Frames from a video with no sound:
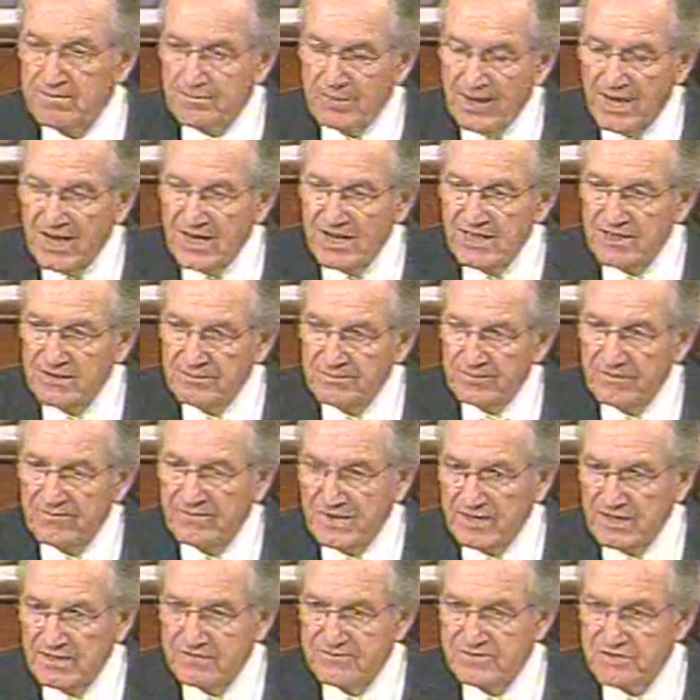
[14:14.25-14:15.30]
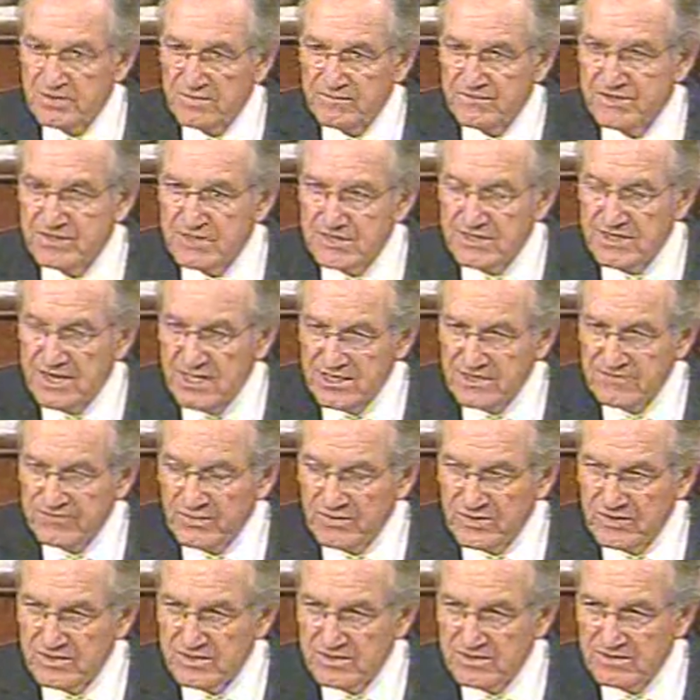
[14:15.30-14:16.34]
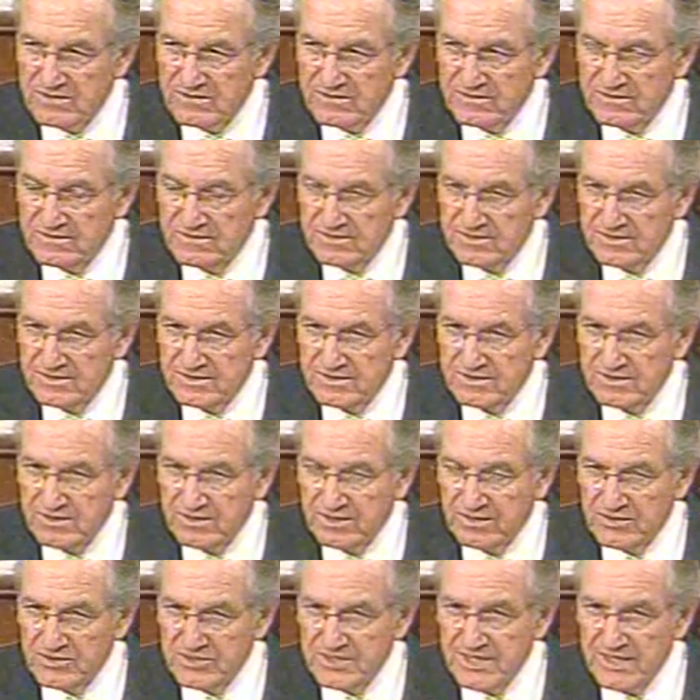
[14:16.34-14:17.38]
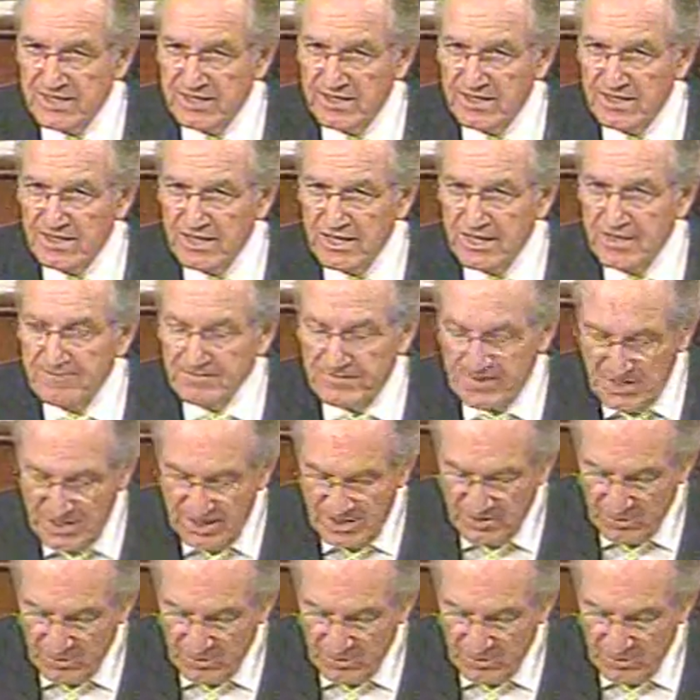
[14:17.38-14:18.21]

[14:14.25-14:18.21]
by the Preventative Services Task Force. Understand that? It